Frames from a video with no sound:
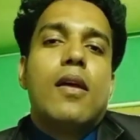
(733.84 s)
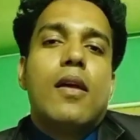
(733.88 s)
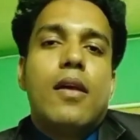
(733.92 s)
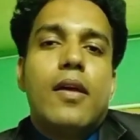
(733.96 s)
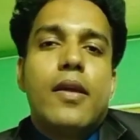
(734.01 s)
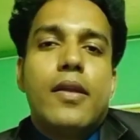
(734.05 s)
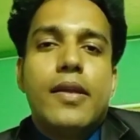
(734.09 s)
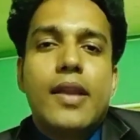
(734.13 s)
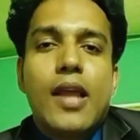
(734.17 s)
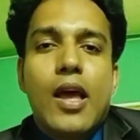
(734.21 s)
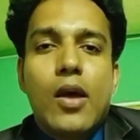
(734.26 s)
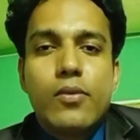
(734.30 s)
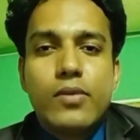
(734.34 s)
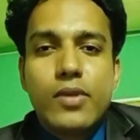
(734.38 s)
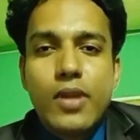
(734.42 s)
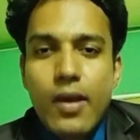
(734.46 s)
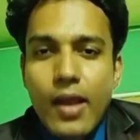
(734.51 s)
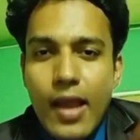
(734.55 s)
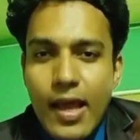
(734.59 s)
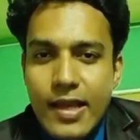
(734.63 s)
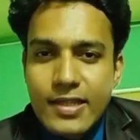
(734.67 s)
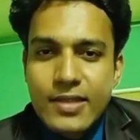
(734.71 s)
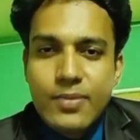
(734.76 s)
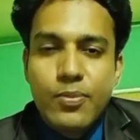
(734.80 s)
Now the
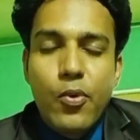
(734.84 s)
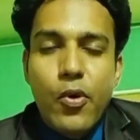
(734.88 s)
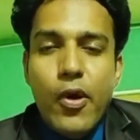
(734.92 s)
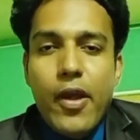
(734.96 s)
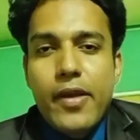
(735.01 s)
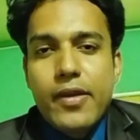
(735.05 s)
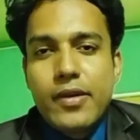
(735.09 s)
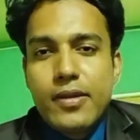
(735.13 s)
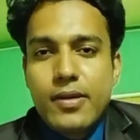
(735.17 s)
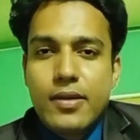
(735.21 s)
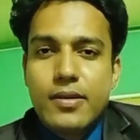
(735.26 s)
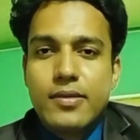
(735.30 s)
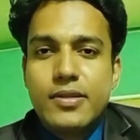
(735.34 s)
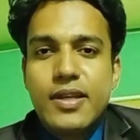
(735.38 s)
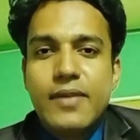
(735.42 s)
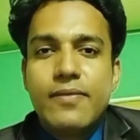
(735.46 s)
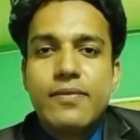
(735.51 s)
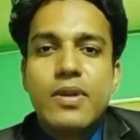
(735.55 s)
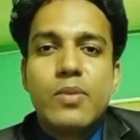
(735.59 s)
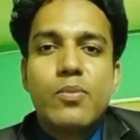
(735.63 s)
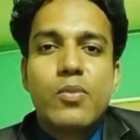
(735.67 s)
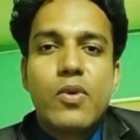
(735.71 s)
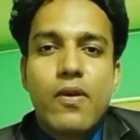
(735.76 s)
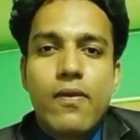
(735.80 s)
last point, tip
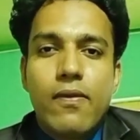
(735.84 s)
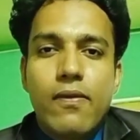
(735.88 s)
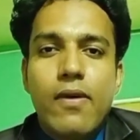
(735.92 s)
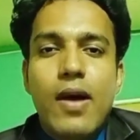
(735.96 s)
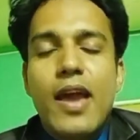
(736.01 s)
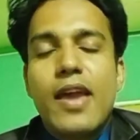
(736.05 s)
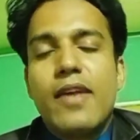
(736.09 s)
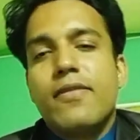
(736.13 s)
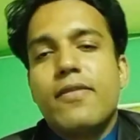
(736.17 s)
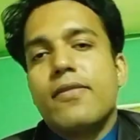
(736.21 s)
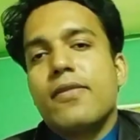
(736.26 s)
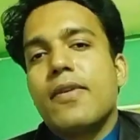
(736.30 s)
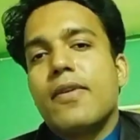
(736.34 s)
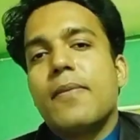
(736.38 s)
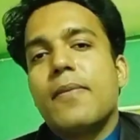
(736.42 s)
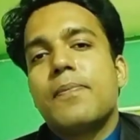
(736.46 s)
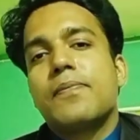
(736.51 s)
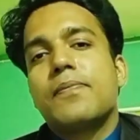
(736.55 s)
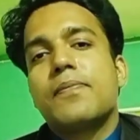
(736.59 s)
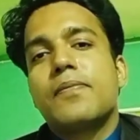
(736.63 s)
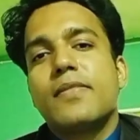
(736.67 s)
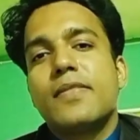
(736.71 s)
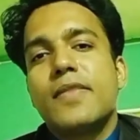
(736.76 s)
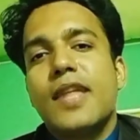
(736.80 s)
number 5,
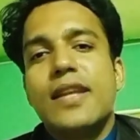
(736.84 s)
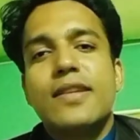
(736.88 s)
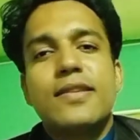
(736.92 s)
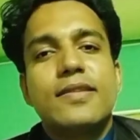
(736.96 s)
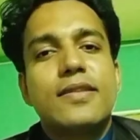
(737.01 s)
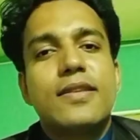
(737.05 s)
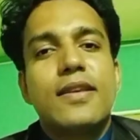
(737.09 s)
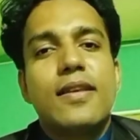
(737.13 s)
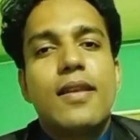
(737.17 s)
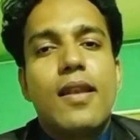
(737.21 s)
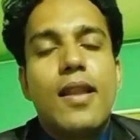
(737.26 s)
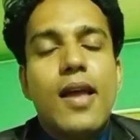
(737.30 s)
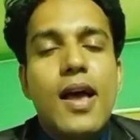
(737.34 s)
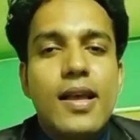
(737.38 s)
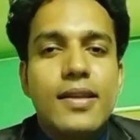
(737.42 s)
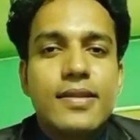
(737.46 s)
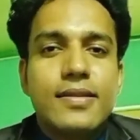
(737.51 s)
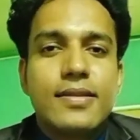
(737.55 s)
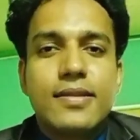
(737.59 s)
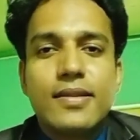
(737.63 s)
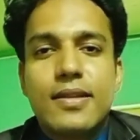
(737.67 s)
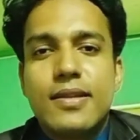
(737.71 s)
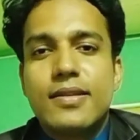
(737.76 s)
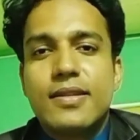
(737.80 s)
that is the
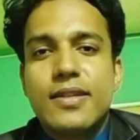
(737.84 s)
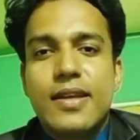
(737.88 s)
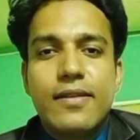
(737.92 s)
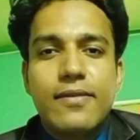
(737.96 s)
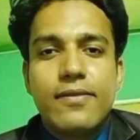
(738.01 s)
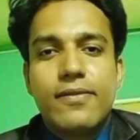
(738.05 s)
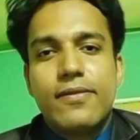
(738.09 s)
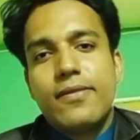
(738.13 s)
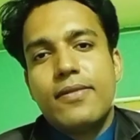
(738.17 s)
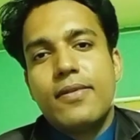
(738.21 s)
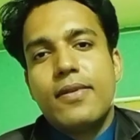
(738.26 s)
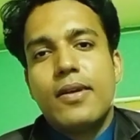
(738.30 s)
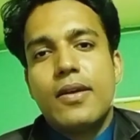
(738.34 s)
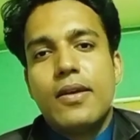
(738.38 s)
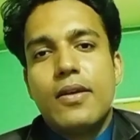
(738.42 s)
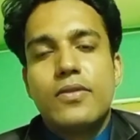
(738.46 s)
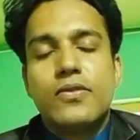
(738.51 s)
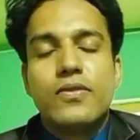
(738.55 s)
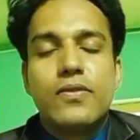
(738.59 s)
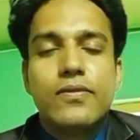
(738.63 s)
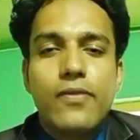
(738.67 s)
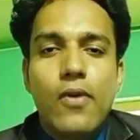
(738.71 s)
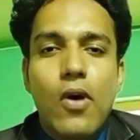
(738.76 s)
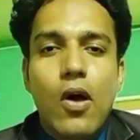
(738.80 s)
last tip to
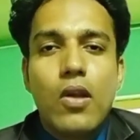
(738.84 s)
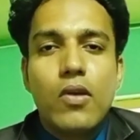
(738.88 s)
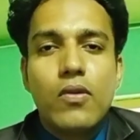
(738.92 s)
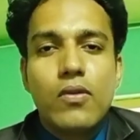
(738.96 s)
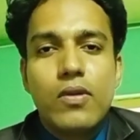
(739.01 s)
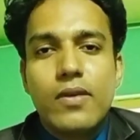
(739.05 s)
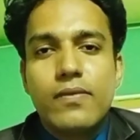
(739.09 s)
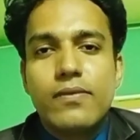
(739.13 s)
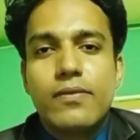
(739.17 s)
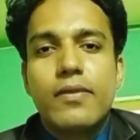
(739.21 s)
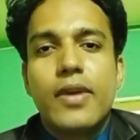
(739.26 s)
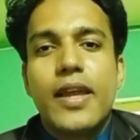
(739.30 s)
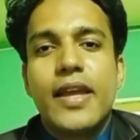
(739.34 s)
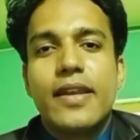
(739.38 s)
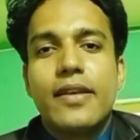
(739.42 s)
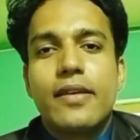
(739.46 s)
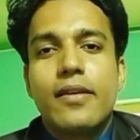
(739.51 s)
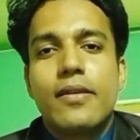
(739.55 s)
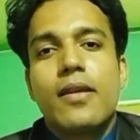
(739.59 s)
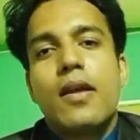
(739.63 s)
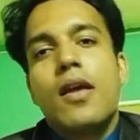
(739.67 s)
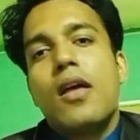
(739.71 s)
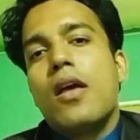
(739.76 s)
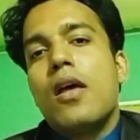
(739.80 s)
follow up in
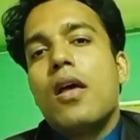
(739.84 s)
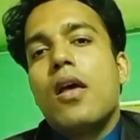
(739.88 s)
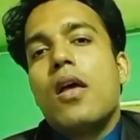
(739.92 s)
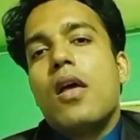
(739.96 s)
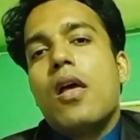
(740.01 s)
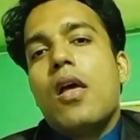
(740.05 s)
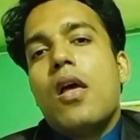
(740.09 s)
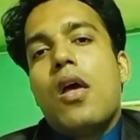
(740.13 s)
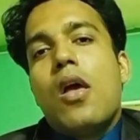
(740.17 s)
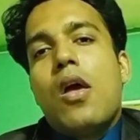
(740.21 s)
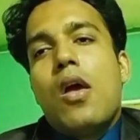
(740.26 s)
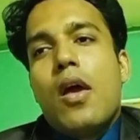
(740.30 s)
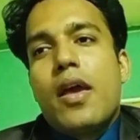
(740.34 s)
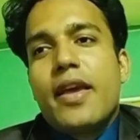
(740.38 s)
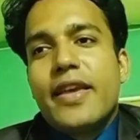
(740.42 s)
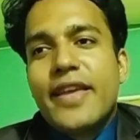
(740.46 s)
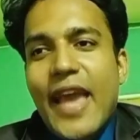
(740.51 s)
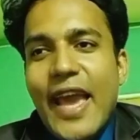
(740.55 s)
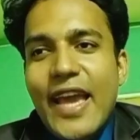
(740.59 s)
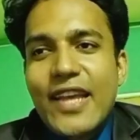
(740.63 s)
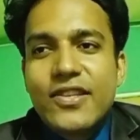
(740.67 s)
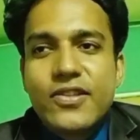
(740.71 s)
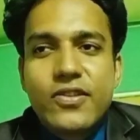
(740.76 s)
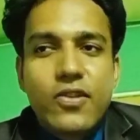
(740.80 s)

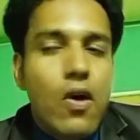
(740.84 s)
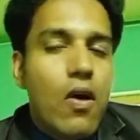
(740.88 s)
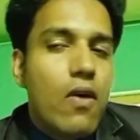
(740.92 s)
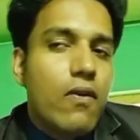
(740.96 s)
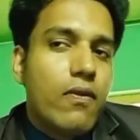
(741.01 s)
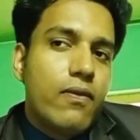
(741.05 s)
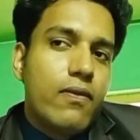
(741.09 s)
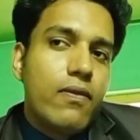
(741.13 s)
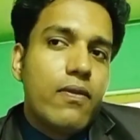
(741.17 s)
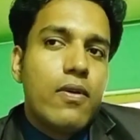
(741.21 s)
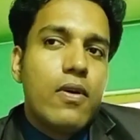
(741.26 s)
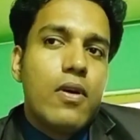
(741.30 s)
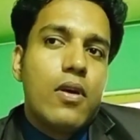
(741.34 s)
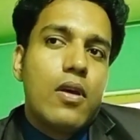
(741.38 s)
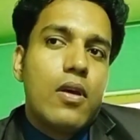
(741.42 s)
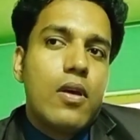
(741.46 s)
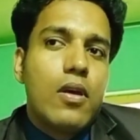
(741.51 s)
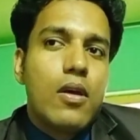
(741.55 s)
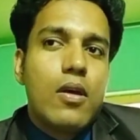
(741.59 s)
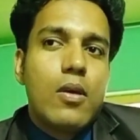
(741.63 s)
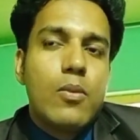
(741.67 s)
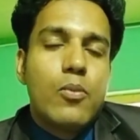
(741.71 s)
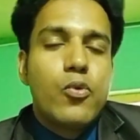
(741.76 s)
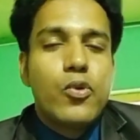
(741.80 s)
case of
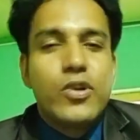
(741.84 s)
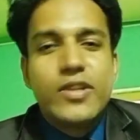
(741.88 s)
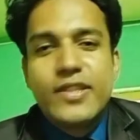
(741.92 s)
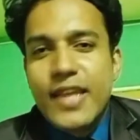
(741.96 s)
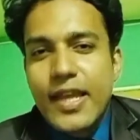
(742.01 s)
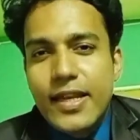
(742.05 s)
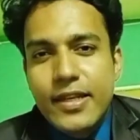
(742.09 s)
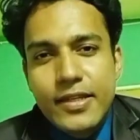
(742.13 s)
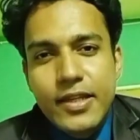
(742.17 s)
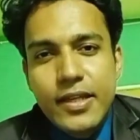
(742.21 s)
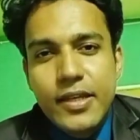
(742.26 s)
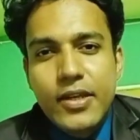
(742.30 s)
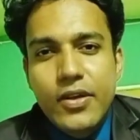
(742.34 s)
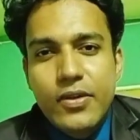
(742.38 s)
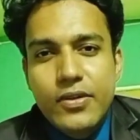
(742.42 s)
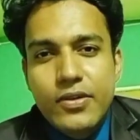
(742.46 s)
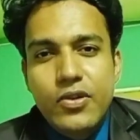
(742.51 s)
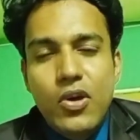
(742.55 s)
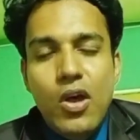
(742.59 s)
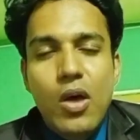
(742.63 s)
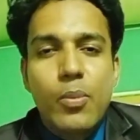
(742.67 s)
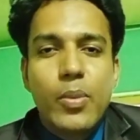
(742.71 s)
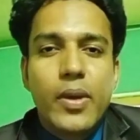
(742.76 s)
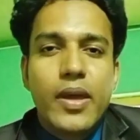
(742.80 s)
presenting your
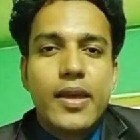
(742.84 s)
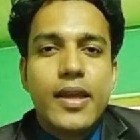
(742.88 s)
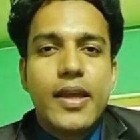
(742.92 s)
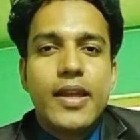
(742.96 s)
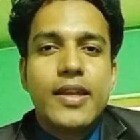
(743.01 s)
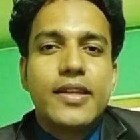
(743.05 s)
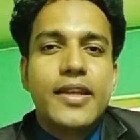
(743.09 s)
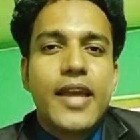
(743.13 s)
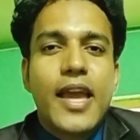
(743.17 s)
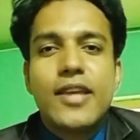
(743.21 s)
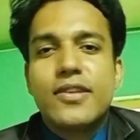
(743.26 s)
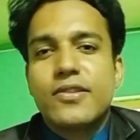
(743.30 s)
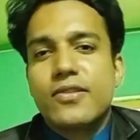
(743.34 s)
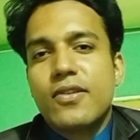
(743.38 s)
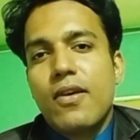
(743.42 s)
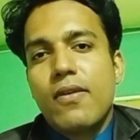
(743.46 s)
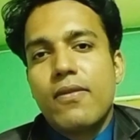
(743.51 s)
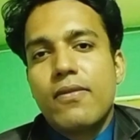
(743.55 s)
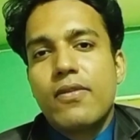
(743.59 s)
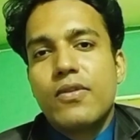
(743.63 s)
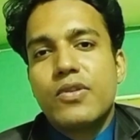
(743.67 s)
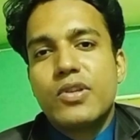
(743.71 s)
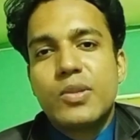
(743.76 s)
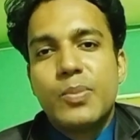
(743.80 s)
topic, in case of
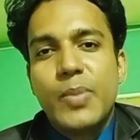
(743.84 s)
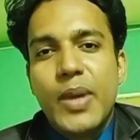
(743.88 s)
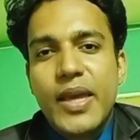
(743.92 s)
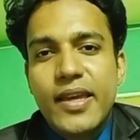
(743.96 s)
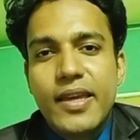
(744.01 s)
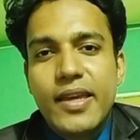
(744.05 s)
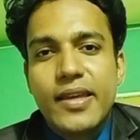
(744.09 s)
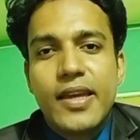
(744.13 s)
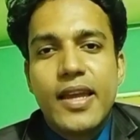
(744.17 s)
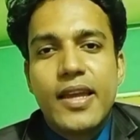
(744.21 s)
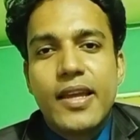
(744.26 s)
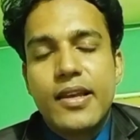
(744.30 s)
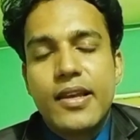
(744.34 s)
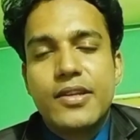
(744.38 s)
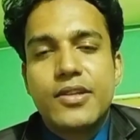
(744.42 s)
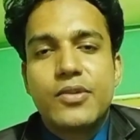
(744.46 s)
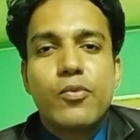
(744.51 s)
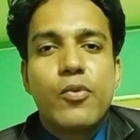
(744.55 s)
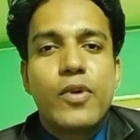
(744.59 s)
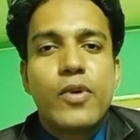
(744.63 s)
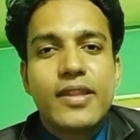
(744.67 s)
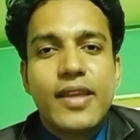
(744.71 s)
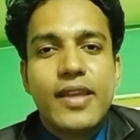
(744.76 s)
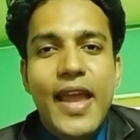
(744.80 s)
speaking English
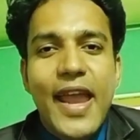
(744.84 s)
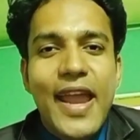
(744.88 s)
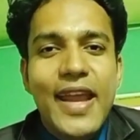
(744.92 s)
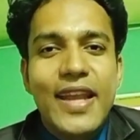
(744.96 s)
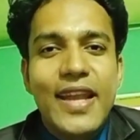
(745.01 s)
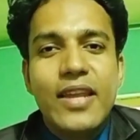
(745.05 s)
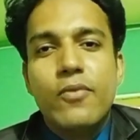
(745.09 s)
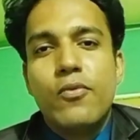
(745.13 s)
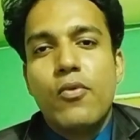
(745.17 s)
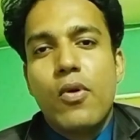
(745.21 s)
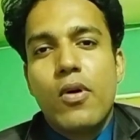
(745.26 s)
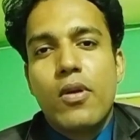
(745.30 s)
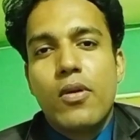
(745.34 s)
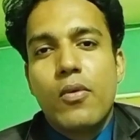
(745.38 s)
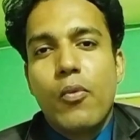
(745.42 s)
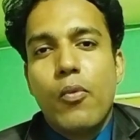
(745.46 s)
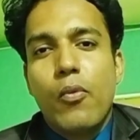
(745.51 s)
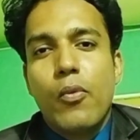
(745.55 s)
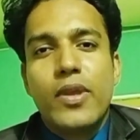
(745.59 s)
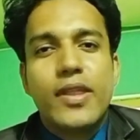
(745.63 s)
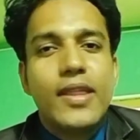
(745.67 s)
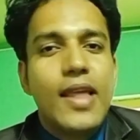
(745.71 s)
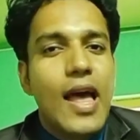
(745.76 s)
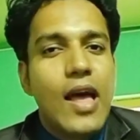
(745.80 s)
with anyone
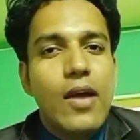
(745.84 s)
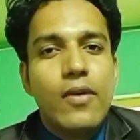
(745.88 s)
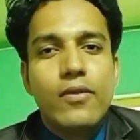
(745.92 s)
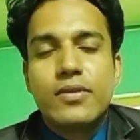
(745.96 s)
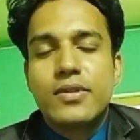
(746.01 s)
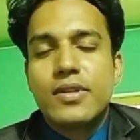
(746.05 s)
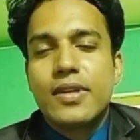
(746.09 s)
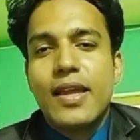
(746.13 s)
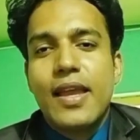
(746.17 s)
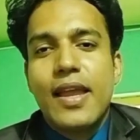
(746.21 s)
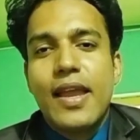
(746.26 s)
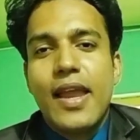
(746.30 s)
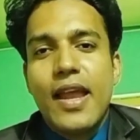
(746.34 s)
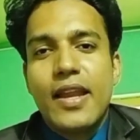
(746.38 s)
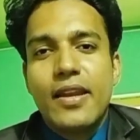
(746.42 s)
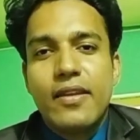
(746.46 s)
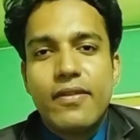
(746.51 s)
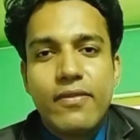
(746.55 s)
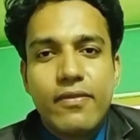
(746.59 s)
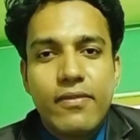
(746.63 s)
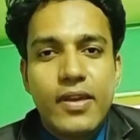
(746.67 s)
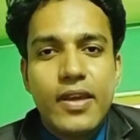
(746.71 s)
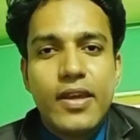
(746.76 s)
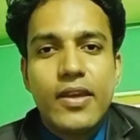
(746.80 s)
without any
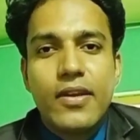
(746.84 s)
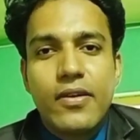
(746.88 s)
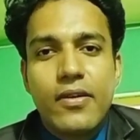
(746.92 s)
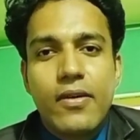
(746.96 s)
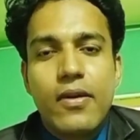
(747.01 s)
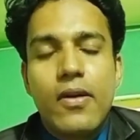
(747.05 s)
fear